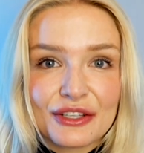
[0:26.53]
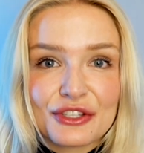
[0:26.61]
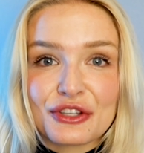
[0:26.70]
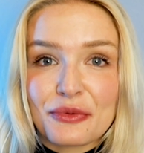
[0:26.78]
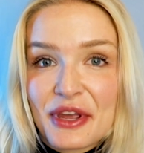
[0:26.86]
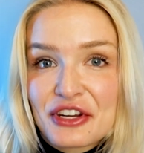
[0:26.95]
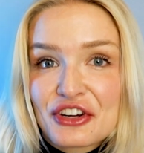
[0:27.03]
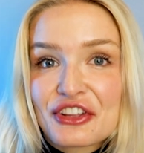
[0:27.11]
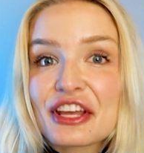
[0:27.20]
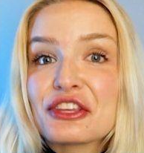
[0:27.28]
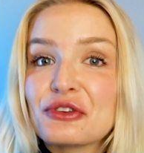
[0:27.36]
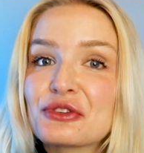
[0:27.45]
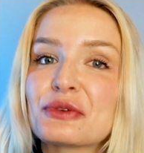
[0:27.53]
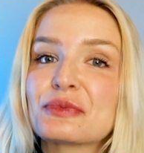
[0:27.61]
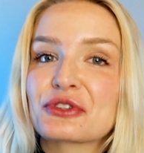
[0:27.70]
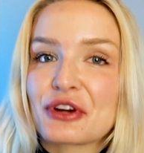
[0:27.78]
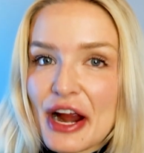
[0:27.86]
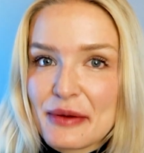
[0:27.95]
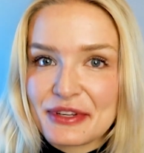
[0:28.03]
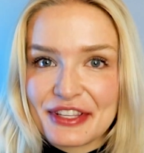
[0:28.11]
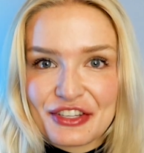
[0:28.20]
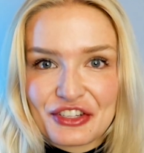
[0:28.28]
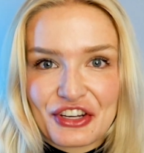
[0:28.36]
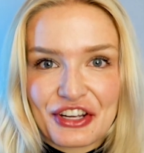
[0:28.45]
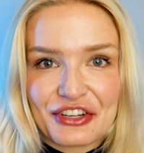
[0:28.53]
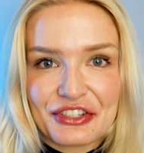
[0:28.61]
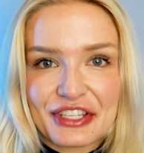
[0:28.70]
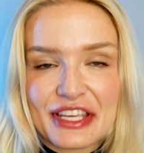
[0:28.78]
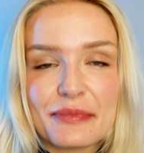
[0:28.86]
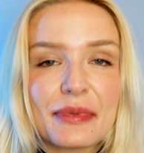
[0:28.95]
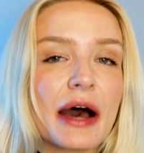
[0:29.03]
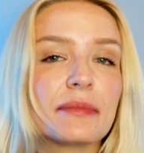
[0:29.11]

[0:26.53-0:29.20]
So make sure that you subscribe to this channel to keep